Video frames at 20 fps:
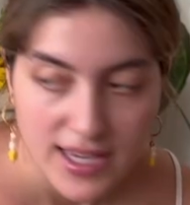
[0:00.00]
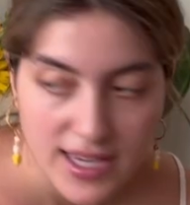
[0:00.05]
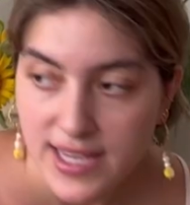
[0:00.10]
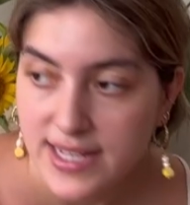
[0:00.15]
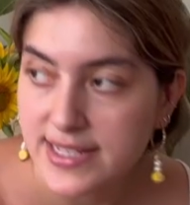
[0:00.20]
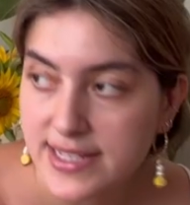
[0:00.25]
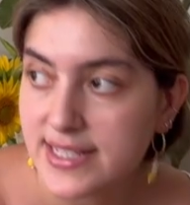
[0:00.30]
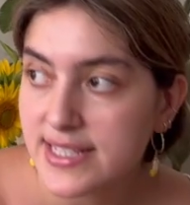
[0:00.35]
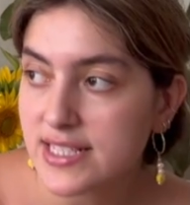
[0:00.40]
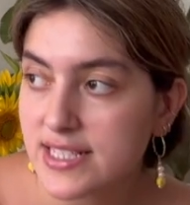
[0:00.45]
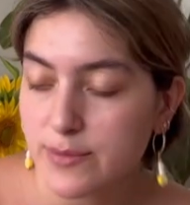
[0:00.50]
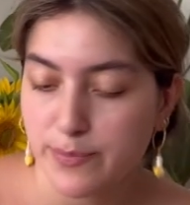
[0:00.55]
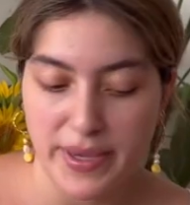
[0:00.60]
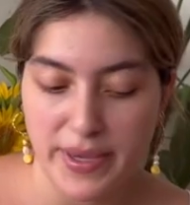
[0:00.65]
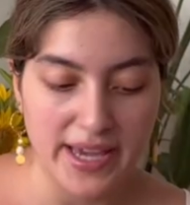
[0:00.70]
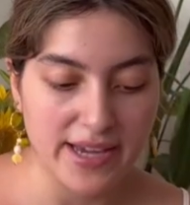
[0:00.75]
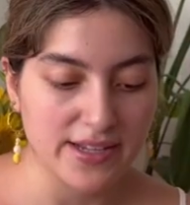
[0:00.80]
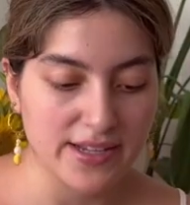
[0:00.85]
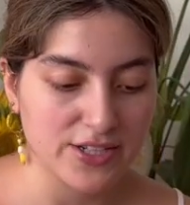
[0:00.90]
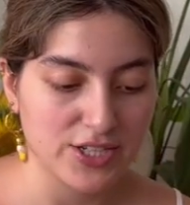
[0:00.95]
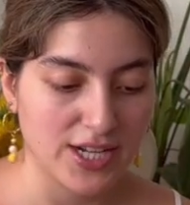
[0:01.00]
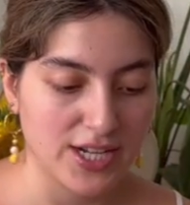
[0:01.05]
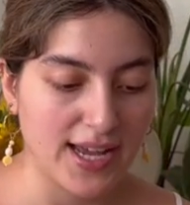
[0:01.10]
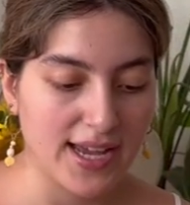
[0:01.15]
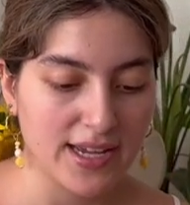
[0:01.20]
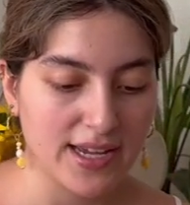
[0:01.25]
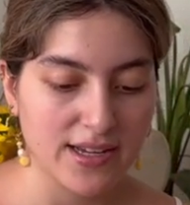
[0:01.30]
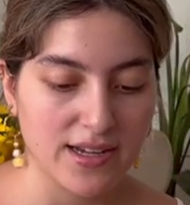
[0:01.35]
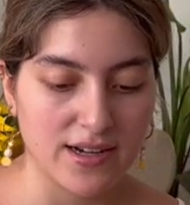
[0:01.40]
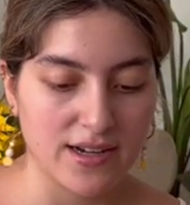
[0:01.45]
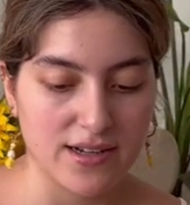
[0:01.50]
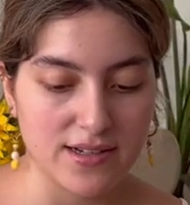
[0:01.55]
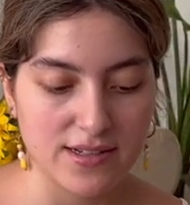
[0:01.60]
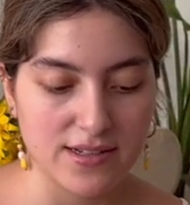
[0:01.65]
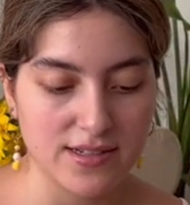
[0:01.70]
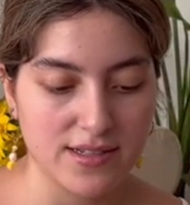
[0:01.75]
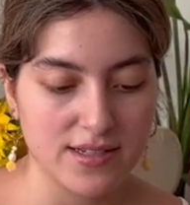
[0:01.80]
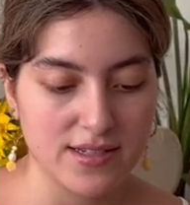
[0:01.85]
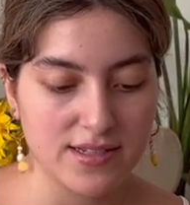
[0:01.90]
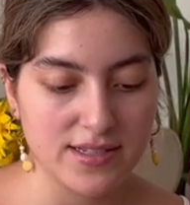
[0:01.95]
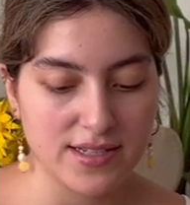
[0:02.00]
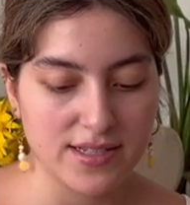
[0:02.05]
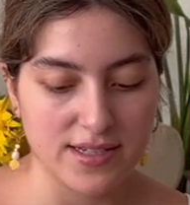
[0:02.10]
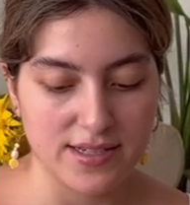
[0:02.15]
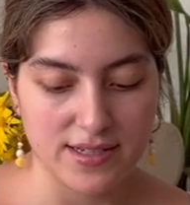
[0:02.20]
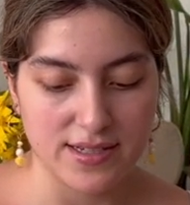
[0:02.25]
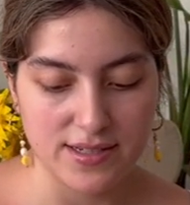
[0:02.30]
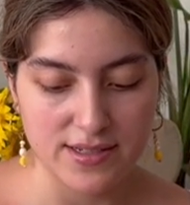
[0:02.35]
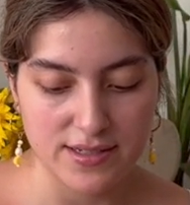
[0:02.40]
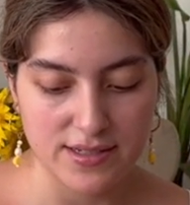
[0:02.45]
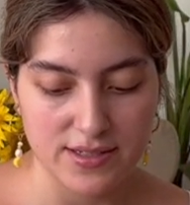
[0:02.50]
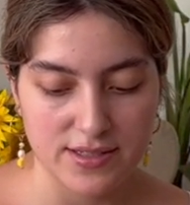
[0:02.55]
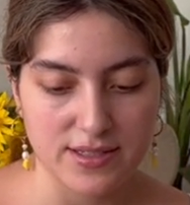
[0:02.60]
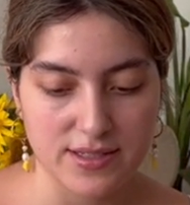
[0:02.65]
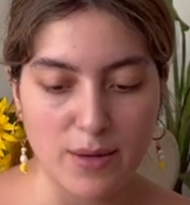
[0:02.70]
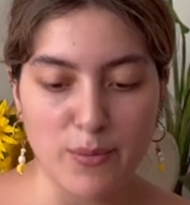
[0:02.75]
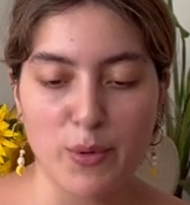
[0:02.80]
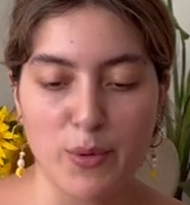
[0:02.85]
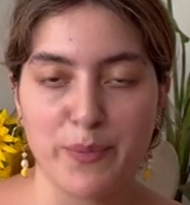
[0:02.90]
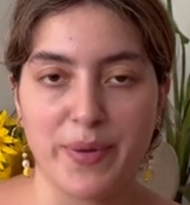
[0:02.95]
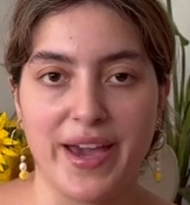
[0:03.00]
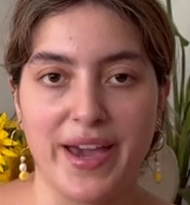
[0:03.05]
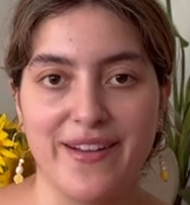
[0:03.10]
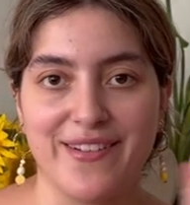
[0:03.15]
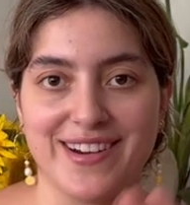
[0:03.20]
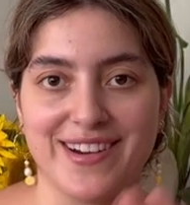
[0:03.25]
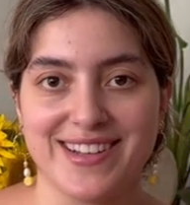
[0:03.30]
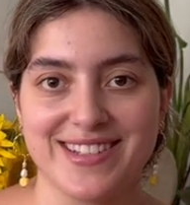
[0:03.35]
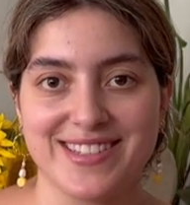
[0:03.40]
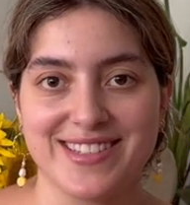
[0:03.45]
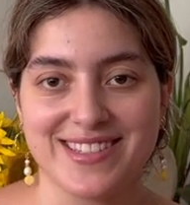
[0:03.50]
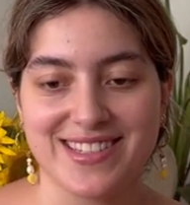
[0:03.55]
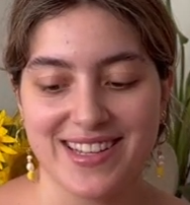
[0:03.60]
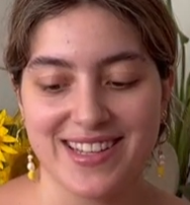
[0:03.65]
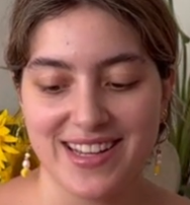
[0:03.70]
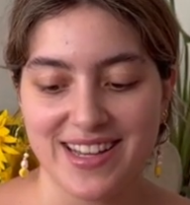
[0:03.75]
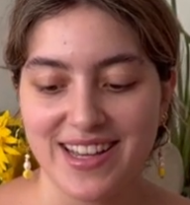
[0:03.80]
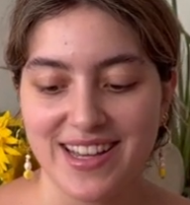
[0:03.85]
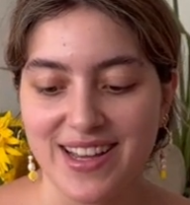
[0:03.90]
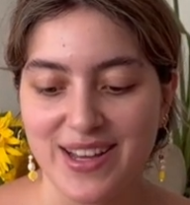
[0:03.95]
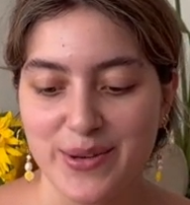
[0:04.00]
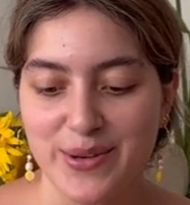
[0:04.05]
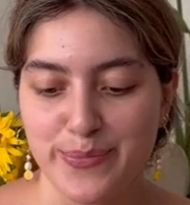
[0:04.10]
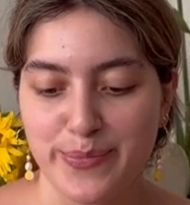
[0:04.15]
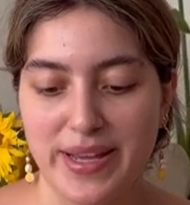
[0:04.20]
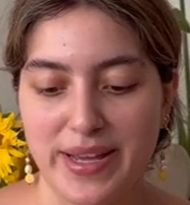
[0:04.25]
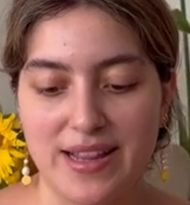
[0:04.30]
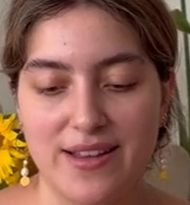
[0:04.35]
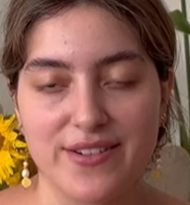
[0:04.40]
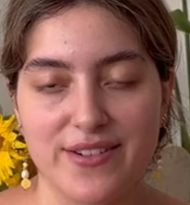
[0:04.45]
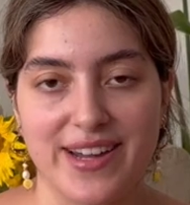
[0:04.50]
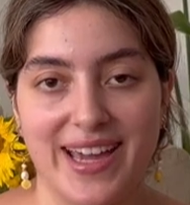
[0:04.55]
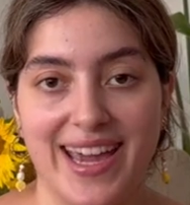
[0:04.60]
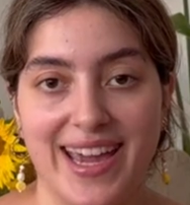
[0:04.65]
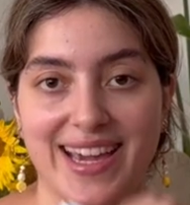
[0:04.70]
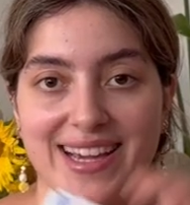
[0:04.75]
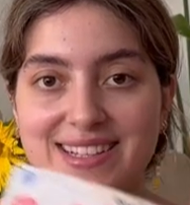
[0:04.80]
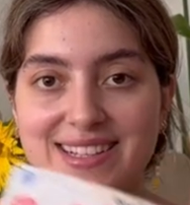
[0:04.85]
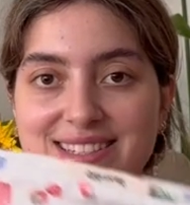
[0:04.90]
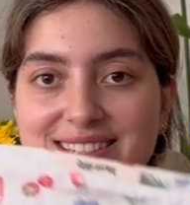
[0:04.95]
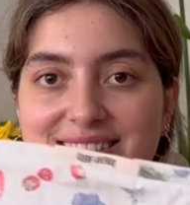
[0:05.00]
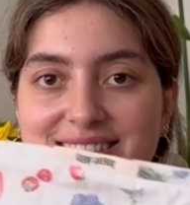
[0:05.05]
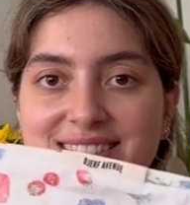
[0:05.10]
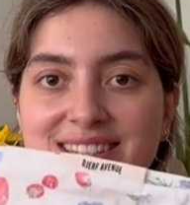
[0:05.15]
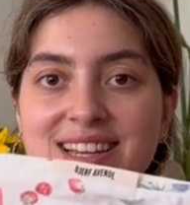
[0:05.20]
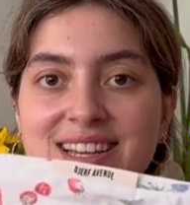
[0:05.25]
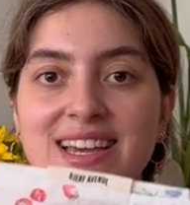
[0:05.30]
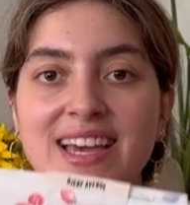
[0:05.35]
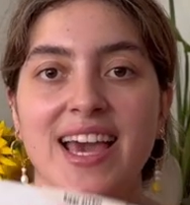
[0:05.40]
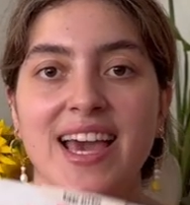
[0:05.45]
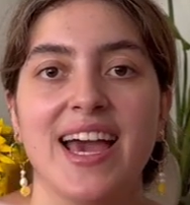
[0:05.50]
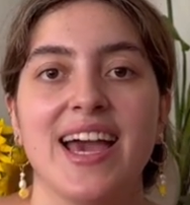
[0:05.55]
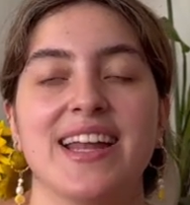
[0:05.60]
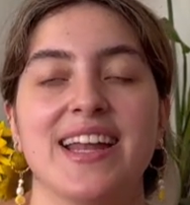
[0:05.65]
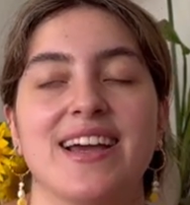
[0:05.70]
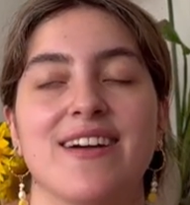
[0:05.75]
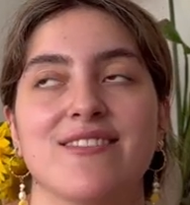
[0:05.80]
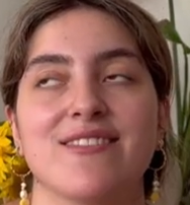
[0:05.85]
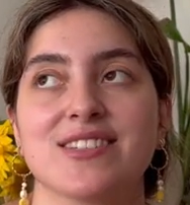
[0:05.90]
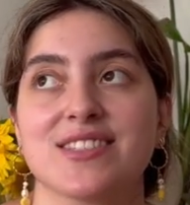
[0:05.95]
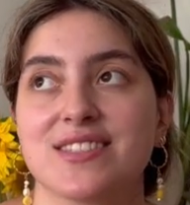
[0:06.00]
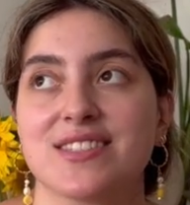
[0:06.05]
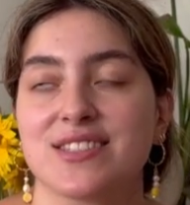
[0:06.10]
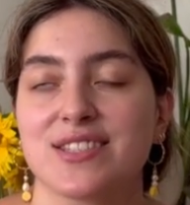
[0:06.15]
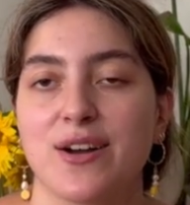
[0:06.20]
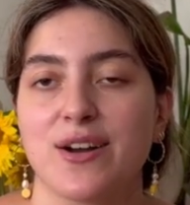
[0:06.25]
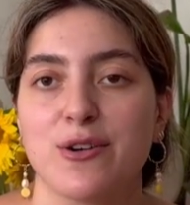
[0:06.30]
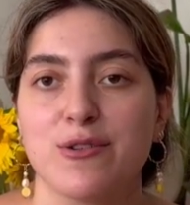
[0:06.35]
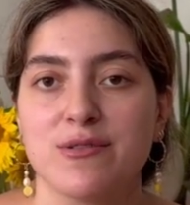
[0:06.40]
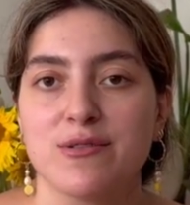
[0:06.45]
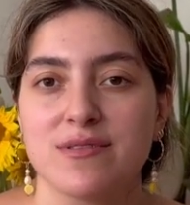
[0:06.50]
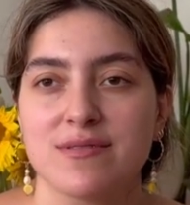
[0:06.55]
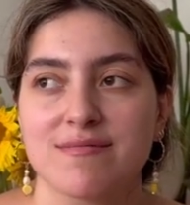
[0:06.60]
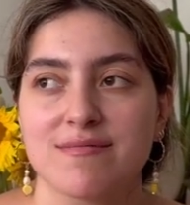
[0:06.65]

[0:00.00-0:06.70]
in this package I got the Summer Berries pillowcase, and I was so